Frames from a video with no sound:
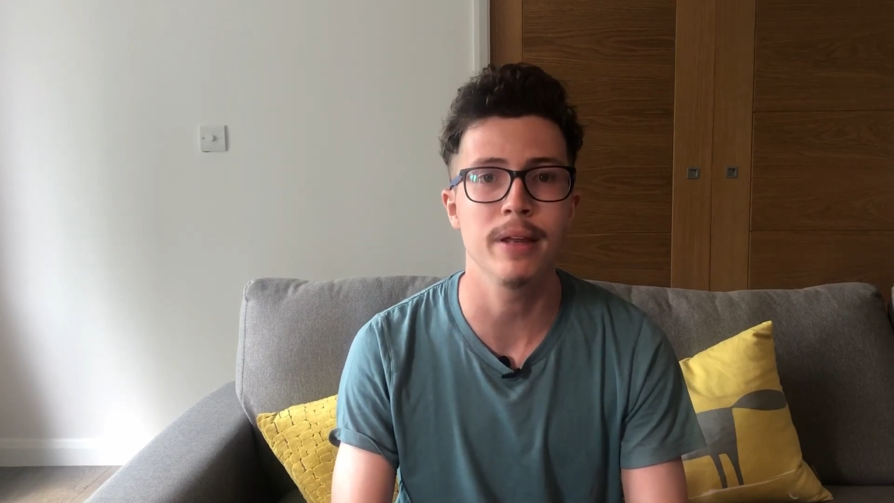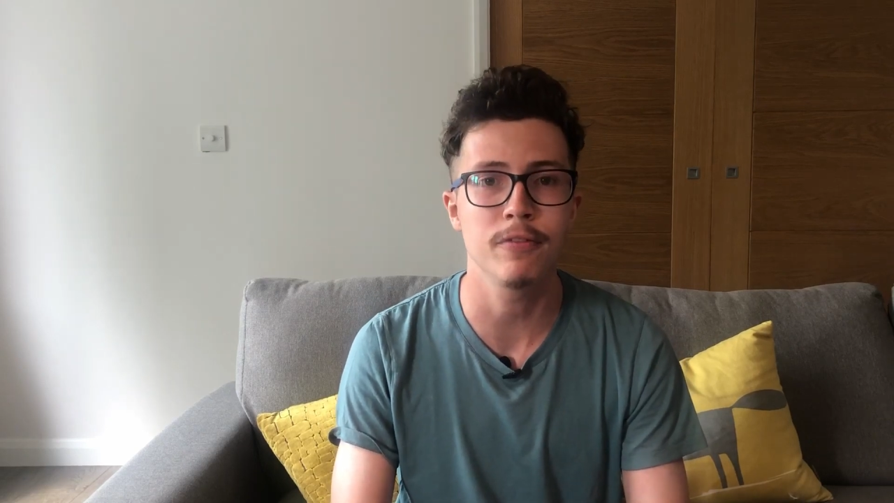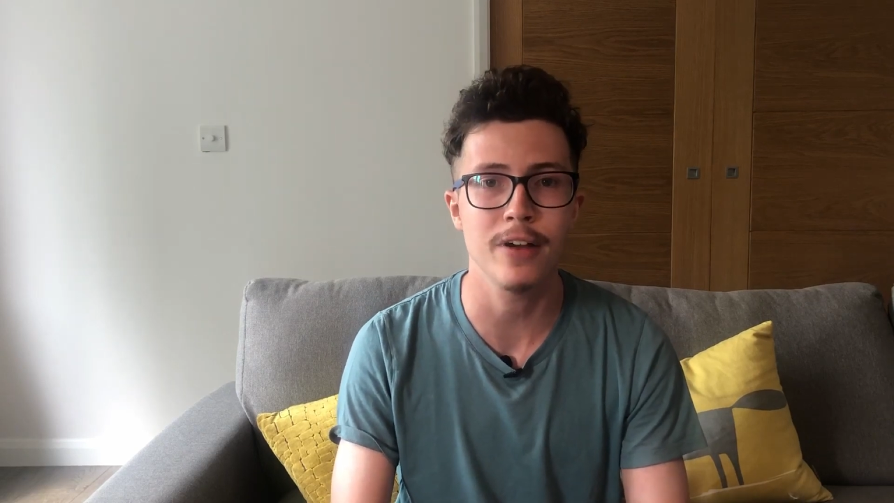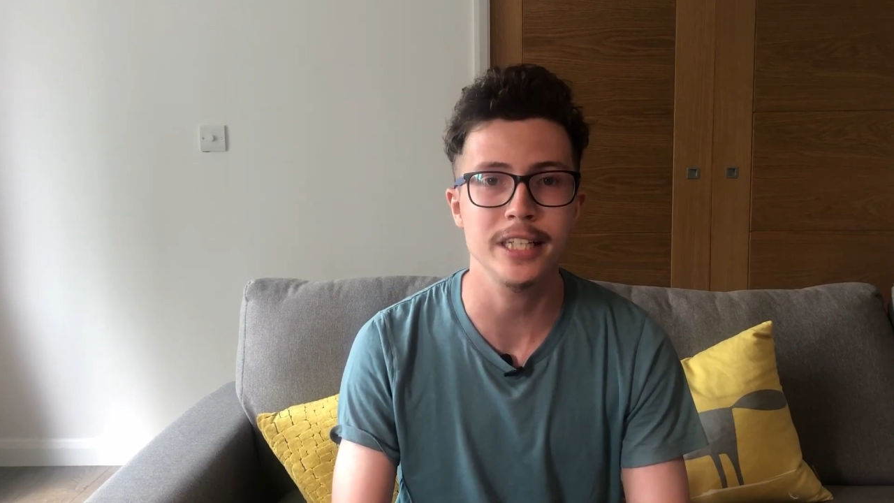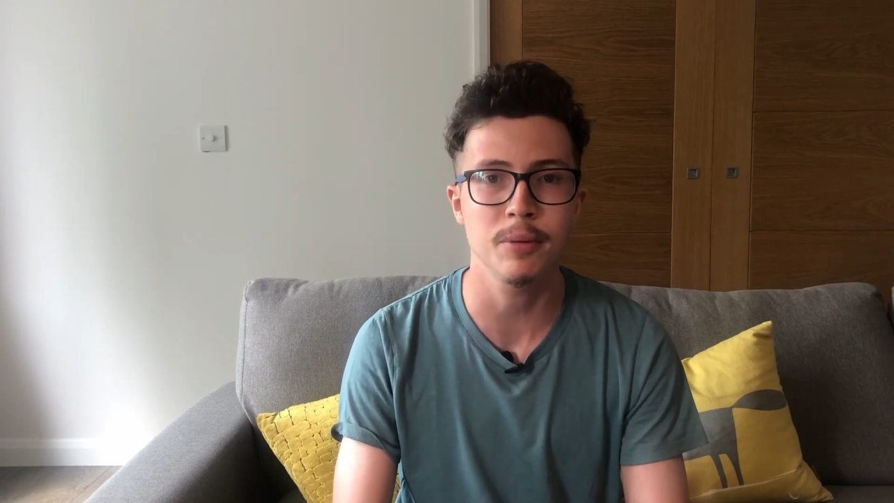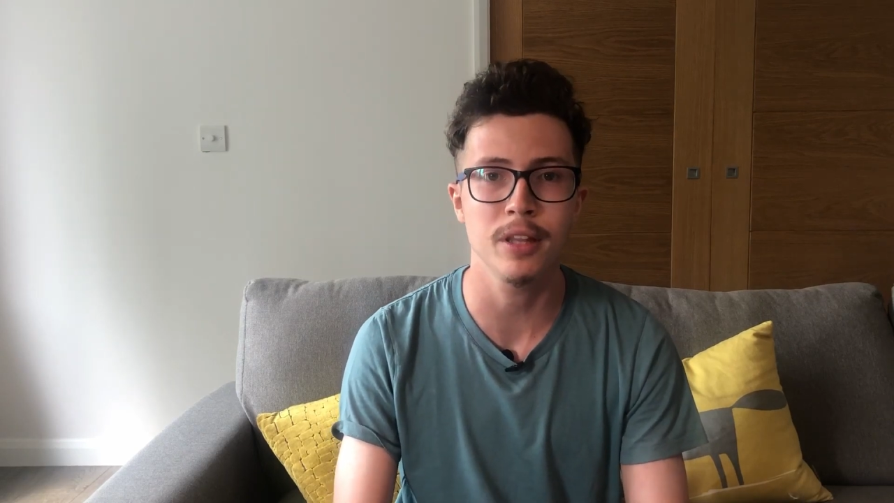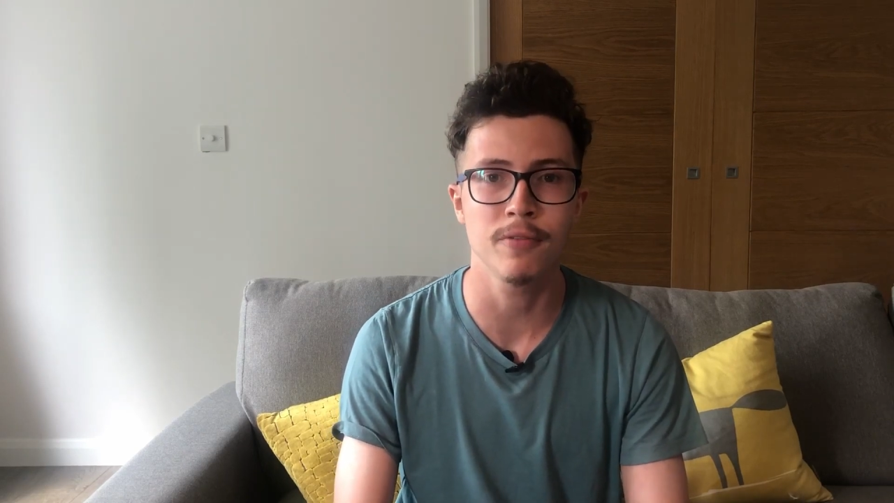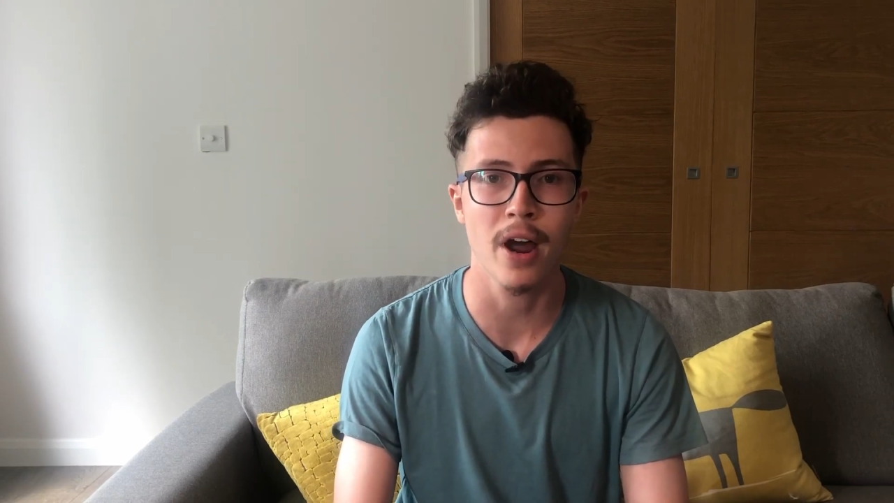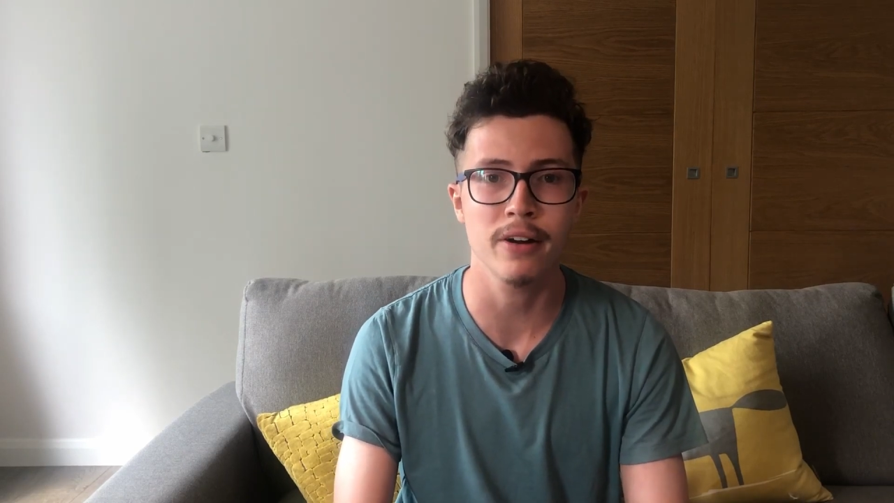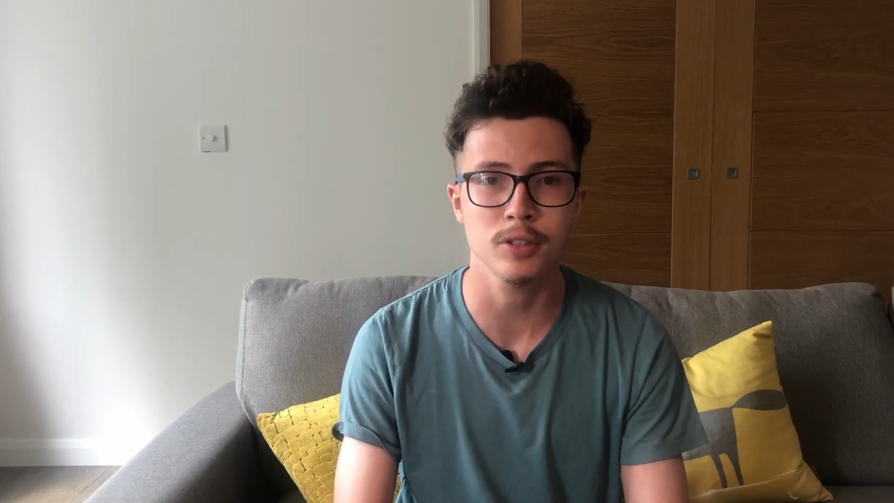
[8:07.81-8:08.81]
be infected with the
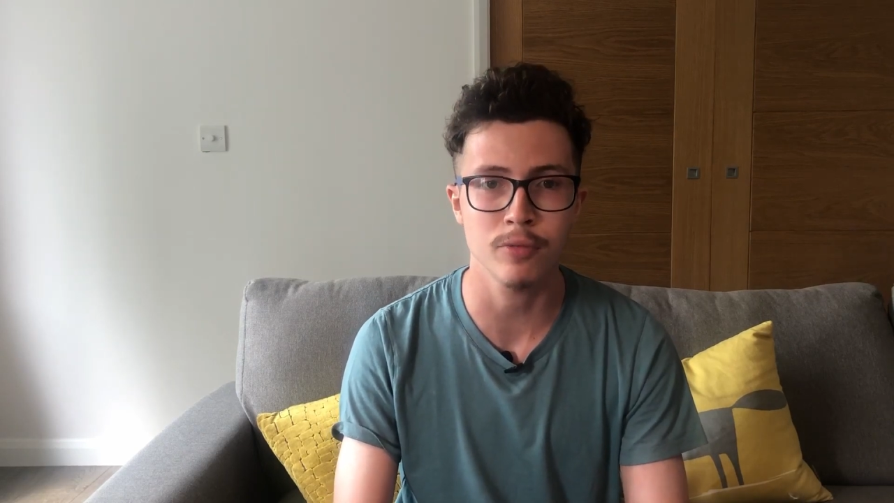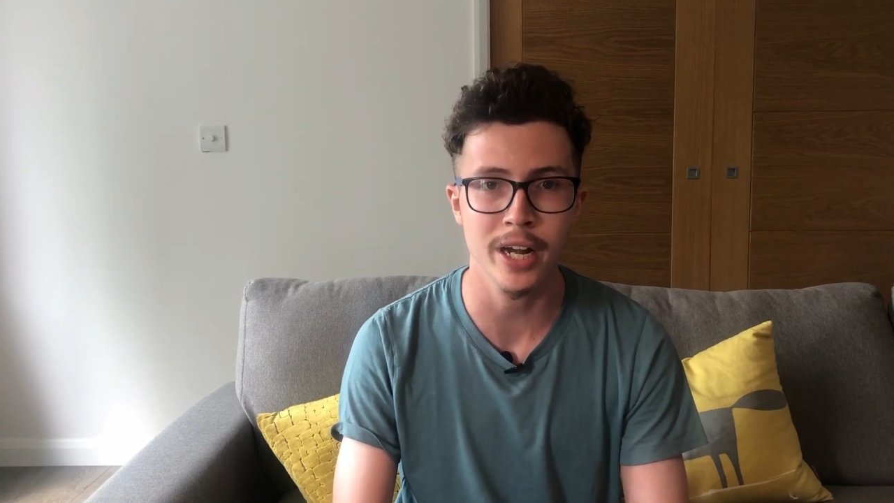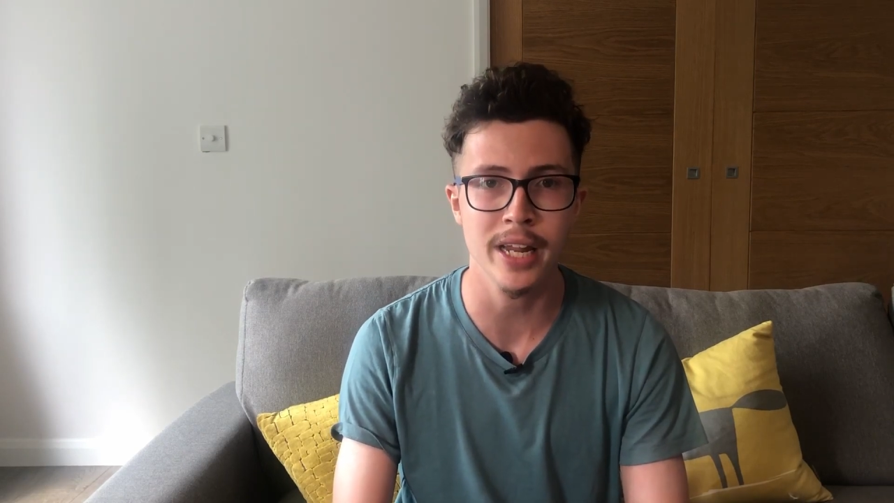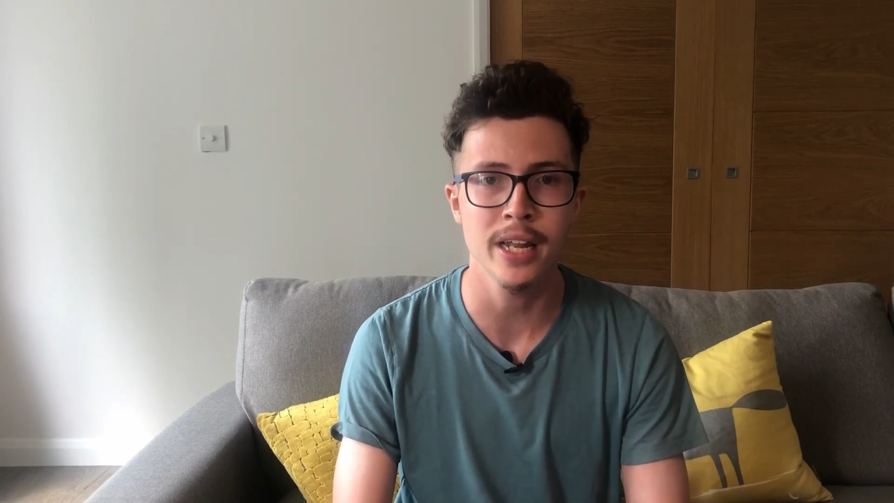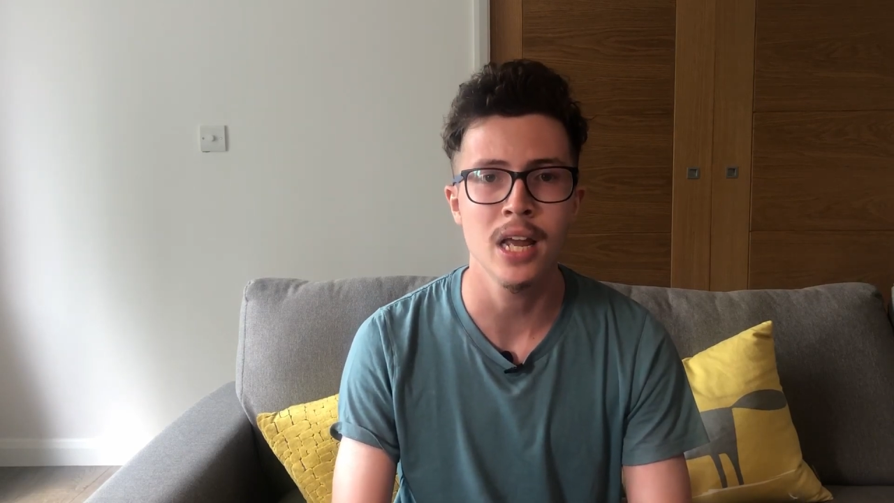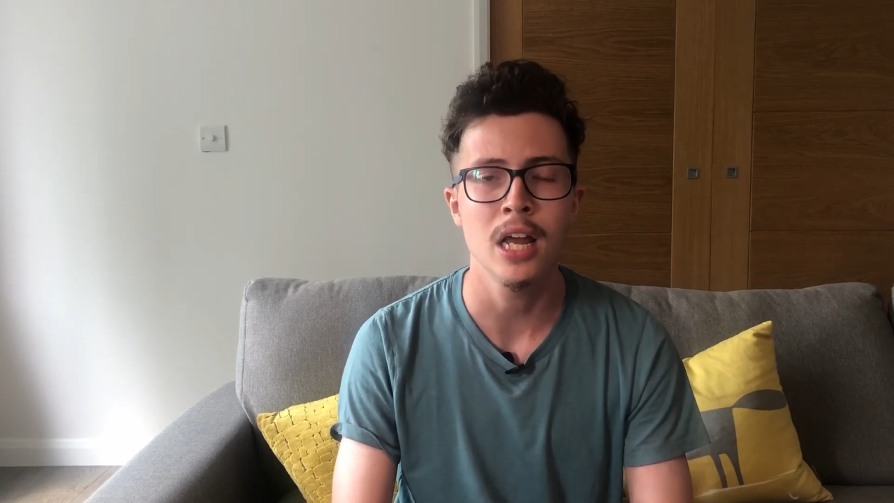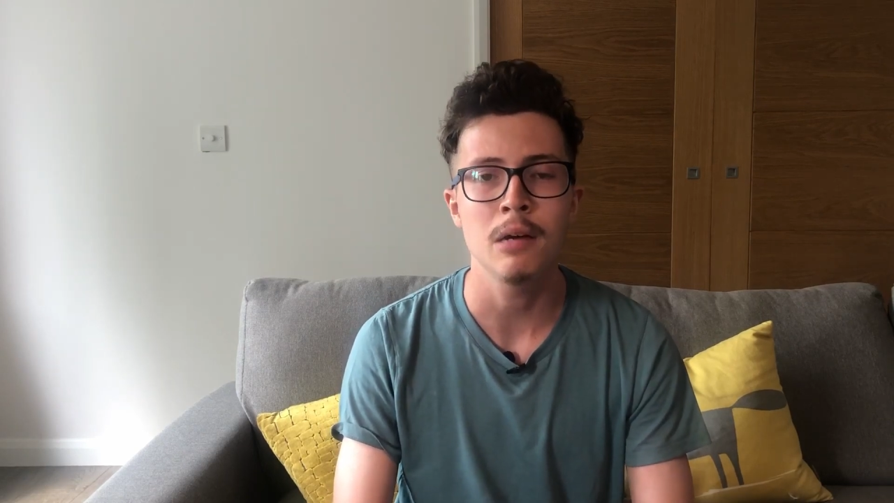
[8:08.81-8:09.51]
virus really